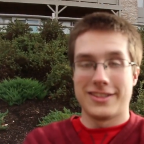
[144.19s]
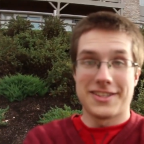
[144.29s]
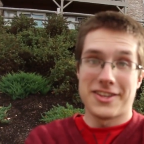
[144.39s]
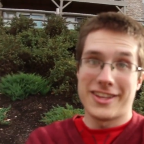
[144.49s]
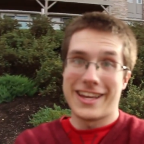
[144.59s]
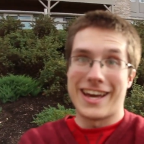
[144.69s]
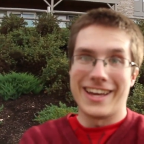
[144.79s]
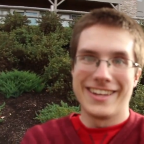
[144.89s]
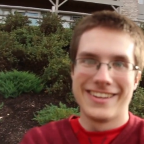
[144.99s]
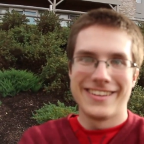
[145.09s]
That's all I
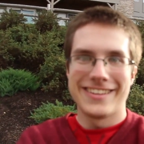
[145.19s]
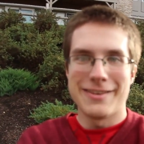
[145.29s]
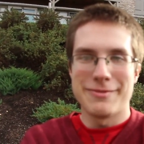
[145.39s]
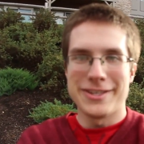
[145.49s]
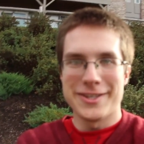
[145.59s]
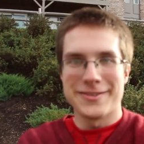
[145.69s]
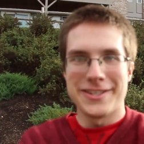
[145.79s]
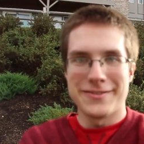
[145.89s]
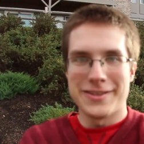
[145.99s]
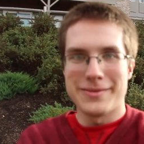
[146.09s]
got. Keeping you at
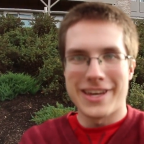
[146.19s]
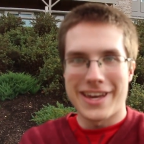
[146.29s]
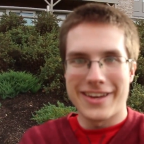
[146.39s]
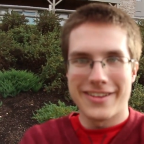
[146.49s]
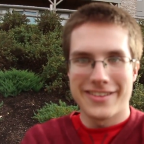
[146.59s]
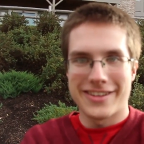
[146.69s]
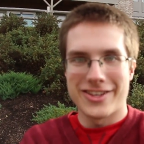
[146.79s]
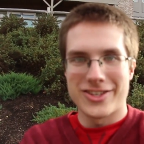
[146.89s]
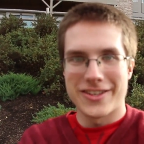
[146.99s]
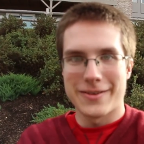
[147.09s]
Deep TVA. Thought
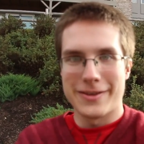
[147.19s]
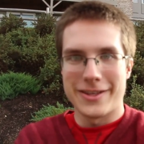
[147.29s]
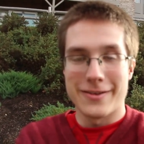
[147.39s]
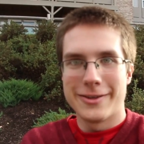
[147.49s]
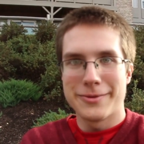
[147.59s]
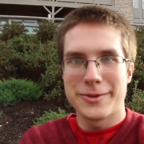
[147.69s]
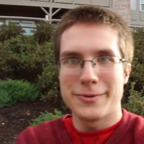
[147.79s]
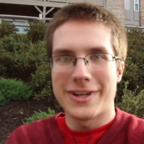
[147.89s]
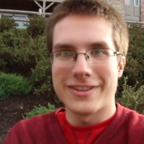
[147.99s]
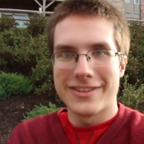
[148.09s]
I'd share that with you. Hope you're
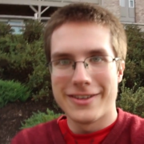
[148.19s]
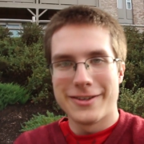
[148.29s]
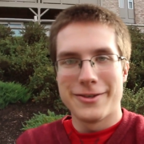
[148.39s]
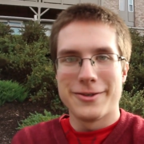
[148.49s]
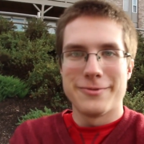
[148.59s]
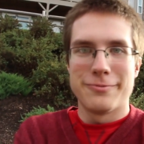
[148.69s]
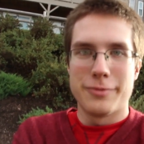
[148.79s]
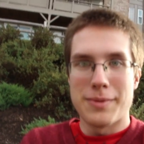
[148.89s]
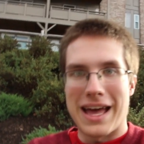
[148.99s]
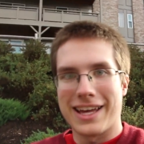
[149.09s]
doing well.
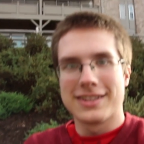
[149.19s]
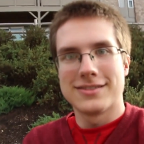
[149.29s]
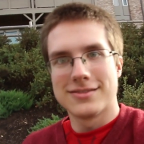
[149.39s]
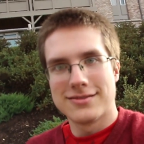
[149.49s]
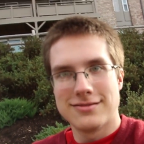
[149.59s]
Bye-bye.